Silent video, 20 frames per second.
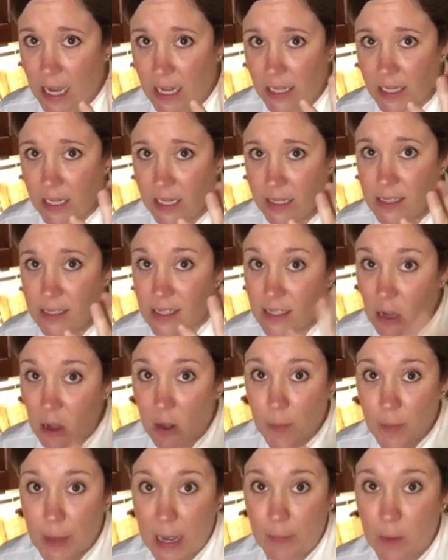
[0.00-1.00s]
onions, salt
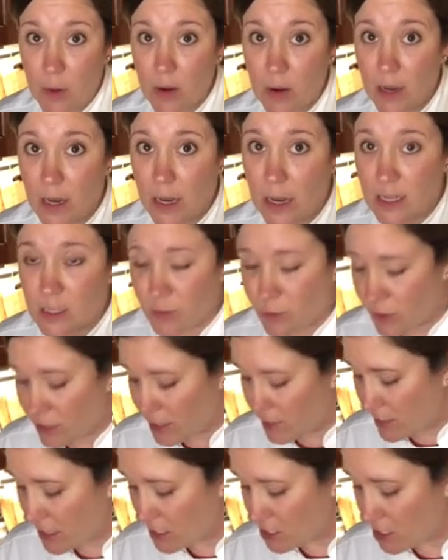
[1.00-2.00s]
and pepper, and that's pretty
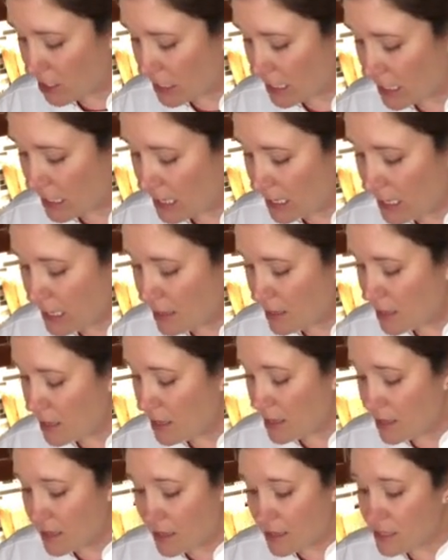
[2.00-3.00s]
much it.
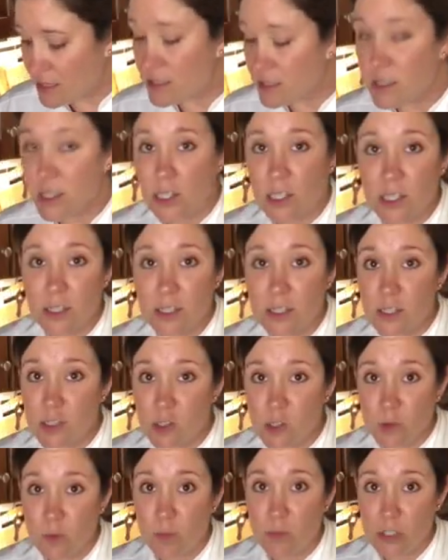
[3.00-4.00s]
This is a good
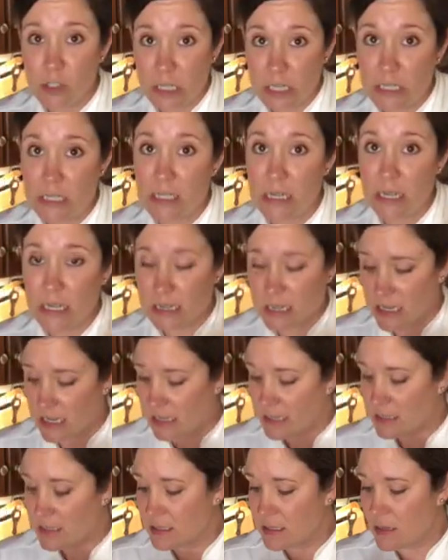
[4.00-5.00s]
soup just like
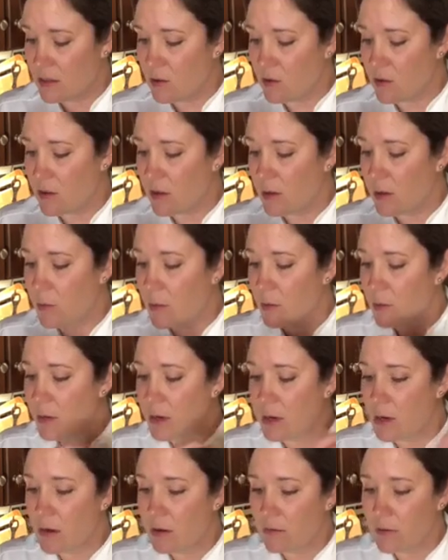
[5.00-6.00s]
this. Hold on, let me
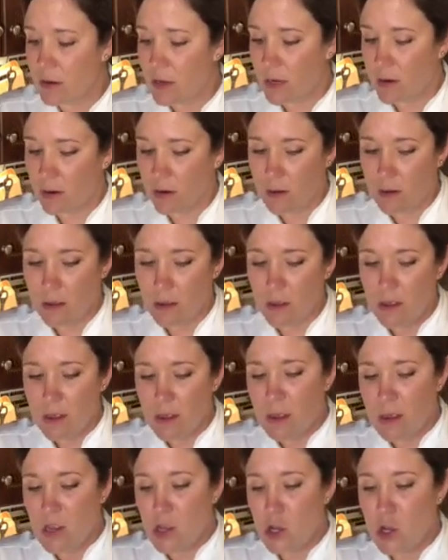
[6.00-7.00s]
bring it over here.
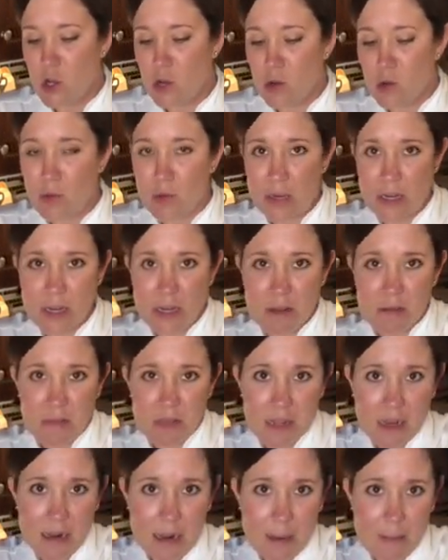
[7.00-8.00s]
Oh, gotta come
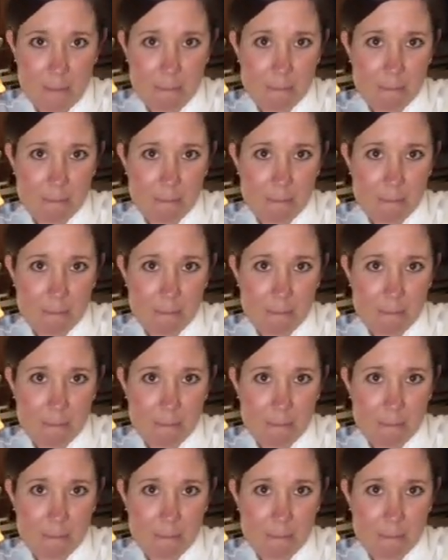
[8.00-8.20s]
get it.